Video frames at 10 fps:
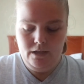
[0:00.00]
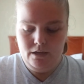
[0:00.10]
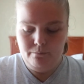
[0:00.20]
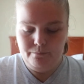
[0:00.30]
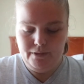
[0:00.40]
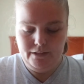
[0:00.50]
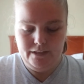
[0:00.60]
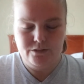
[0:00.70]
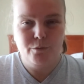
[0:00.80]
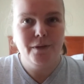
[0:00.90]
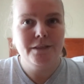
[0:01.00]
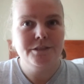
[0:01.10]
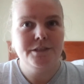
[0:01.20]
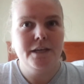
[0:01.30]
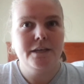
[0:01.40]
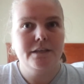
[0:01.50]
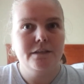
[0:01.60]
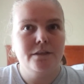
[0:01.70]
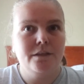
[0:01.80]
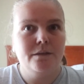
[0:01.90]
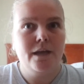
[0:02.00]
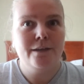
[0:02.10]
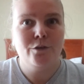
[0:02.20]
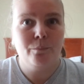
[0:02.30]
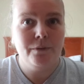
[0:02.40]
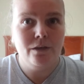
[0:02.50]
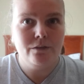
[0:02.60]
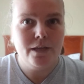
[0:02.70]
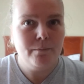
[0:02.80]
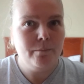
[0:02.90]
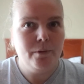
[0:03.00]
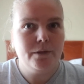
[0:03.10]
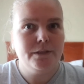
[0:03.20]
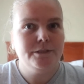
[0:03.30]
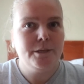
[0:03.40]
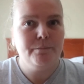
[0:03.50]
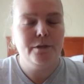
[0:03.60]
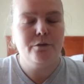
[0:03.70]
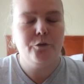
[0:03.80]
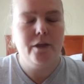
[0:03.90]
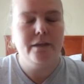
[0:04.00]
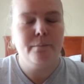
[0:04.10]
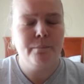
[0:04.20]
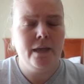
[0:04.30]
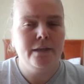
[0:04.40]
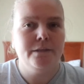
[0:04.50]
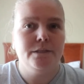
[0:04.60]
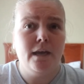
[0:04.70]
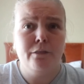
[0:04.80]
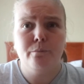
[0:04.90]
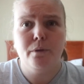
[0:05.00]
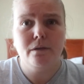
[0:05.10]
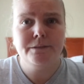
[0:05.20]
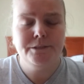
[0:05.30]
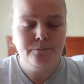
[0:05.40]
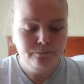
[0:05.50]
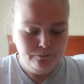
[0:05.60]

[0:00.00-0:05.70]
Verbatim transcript: Um, but like don't make this like the end all be all type of book. This can be a great companion to other books.